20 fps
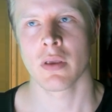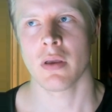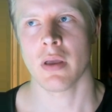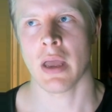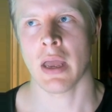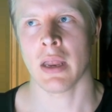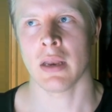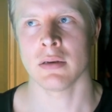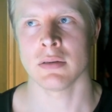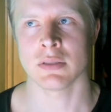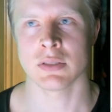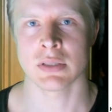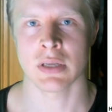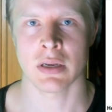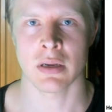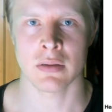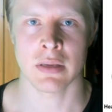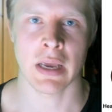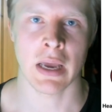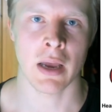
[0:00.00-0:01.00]
And
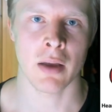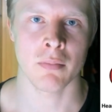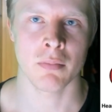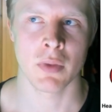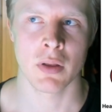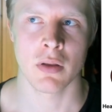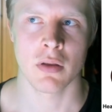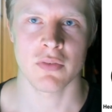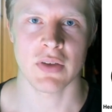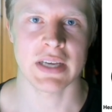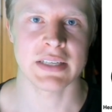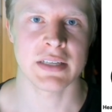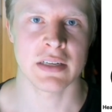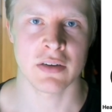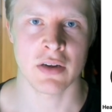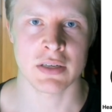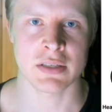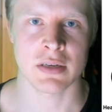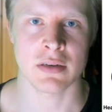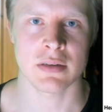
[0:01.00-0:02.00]
yeah, fasting
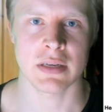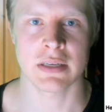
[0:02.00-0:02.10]
does it,